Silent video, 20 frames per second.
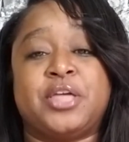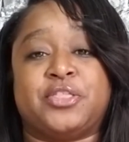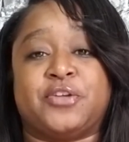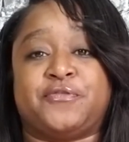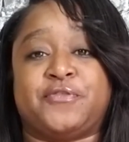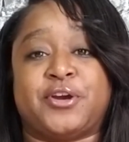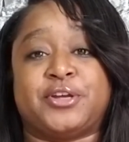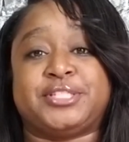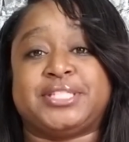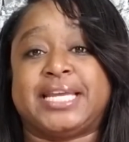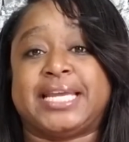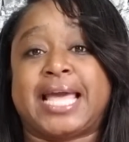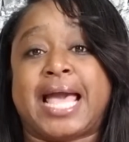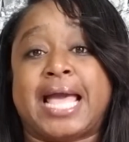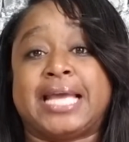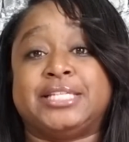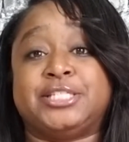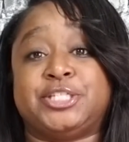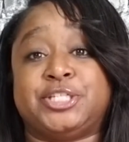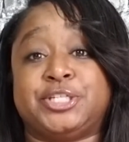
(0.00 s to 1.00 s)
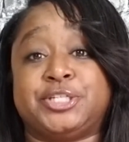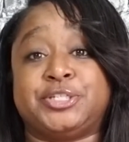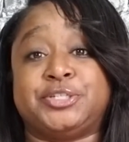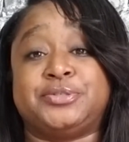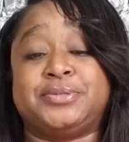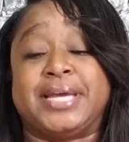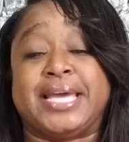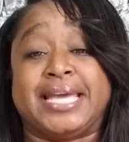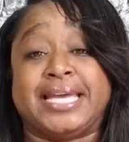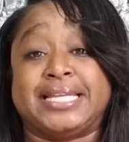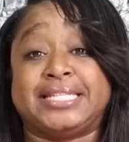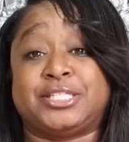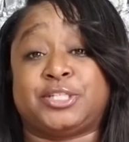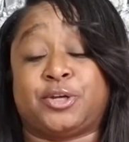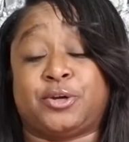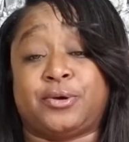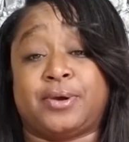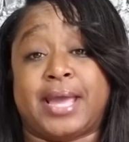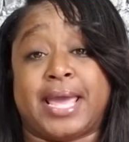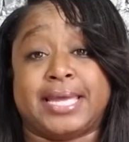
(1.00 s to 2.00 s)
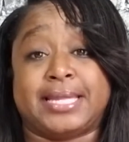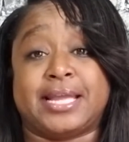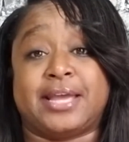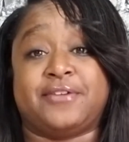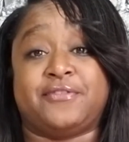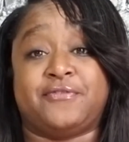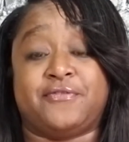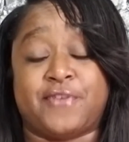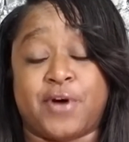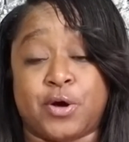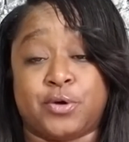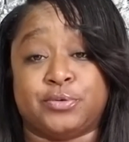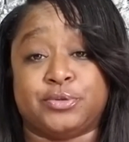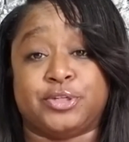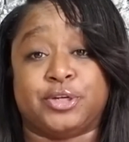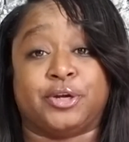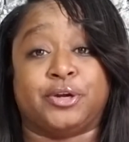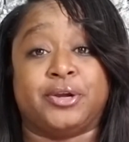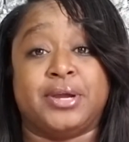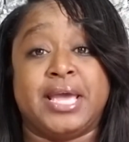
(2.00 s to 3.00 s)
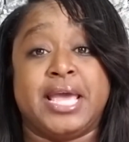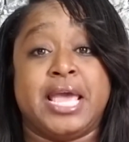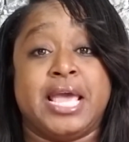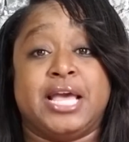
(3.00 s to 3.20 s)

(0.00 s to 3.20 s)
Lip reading: the first thing I do is create a folder.